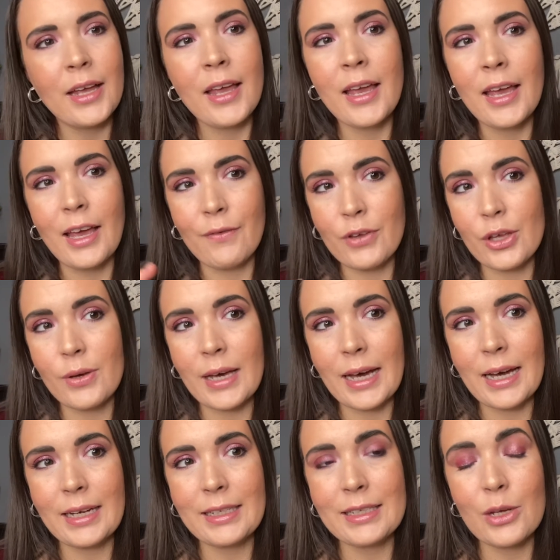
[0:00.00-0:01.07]
if you
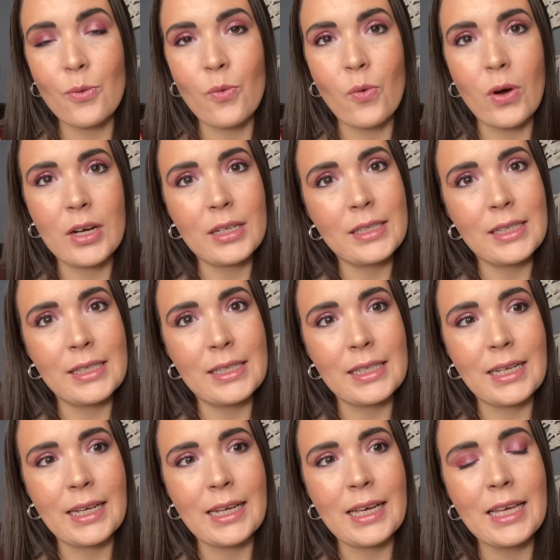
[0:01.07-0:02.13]
guys want to
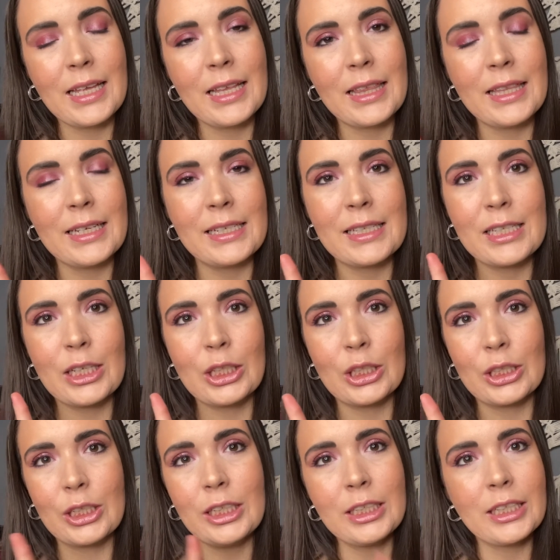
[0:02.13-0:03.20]
see this
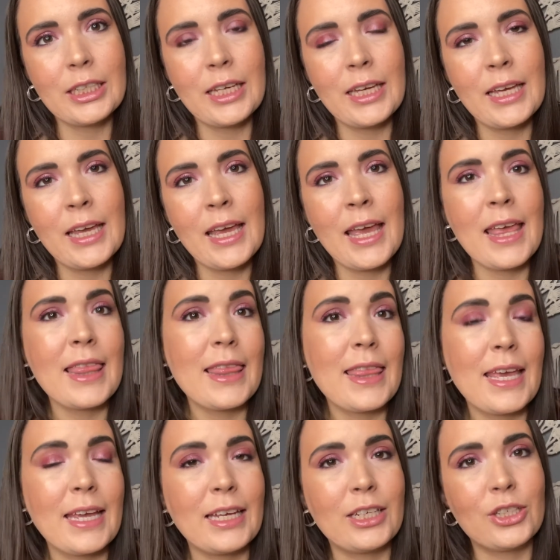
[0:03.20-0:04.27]
look,
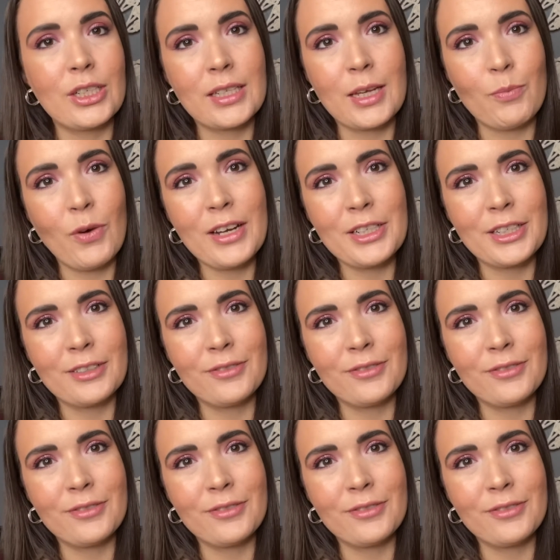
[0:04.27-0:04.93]
then just keep watching.